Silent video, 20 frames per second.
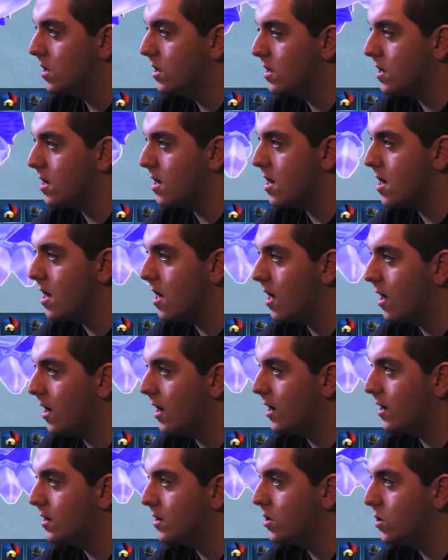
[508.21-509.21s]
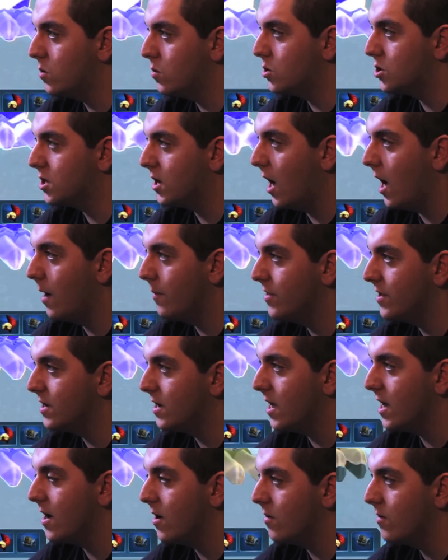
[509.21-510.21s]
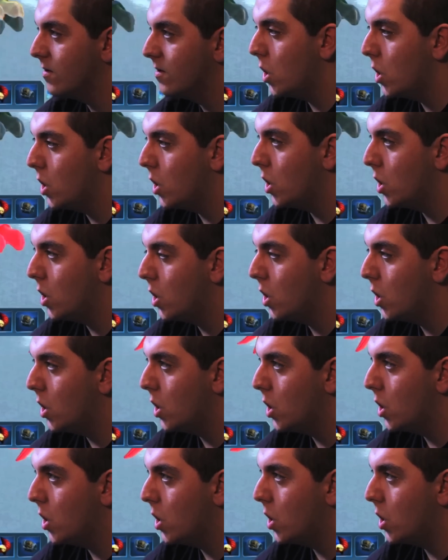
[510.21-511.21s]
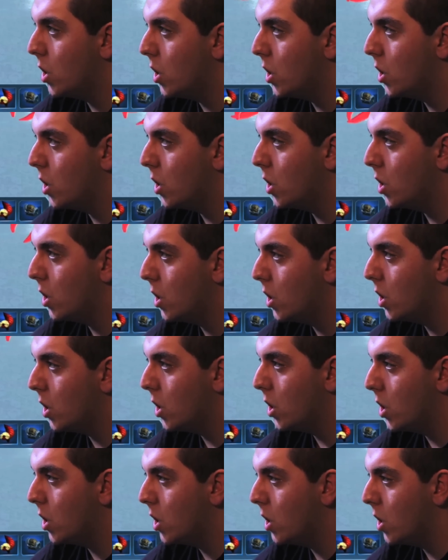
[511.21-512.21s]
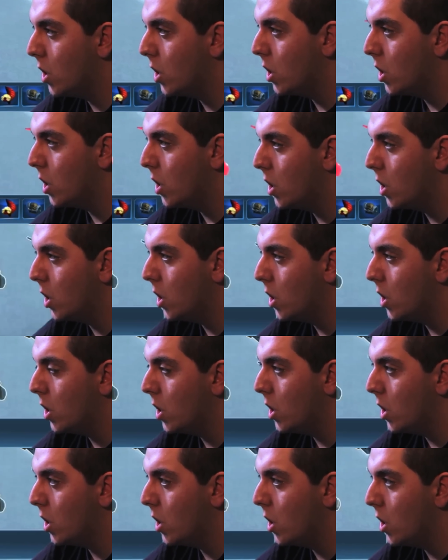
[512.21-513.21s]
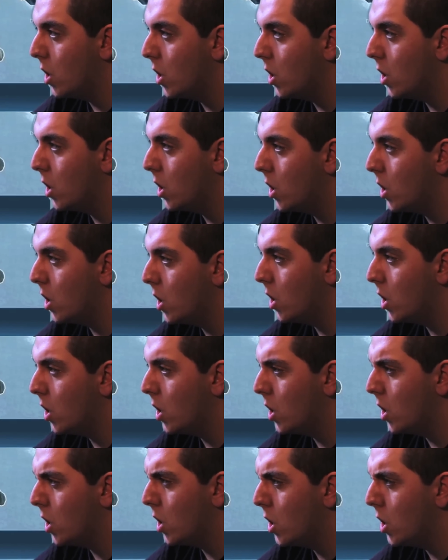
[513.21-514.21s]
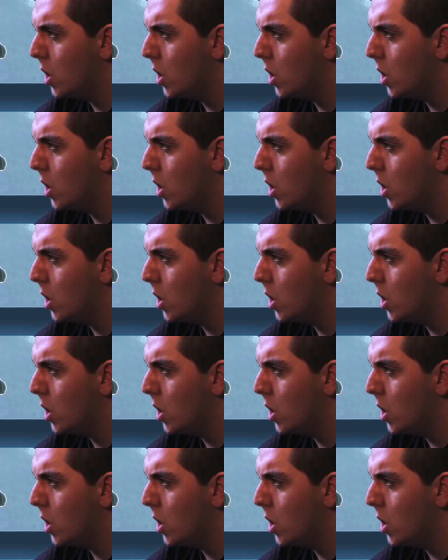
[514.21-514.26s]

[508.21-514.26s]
Yeah, huge goblin now. Instead, move the cursor over the goblin while holding the left bumper.